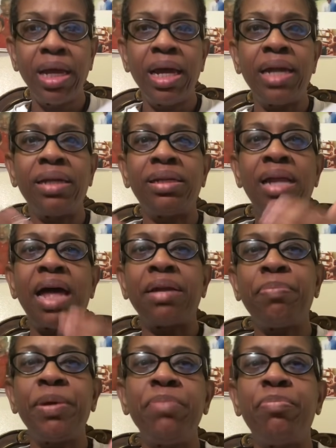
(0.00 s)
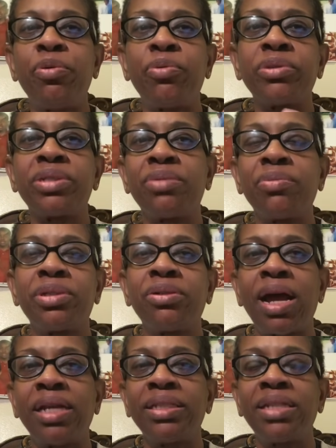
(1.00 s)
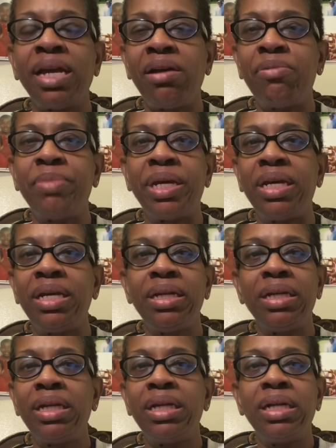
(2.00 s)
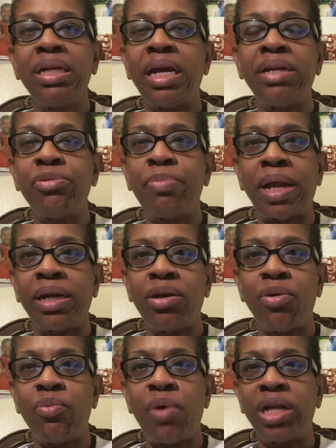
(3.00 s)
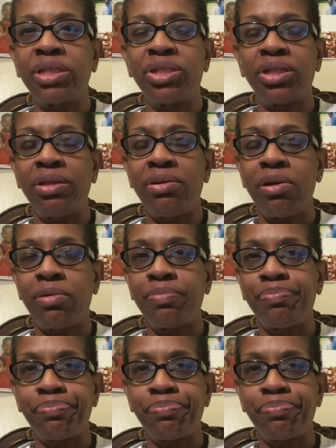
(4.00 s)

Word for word: and a lot of people was were trying to tell me ain't nobody gonna watch, you know.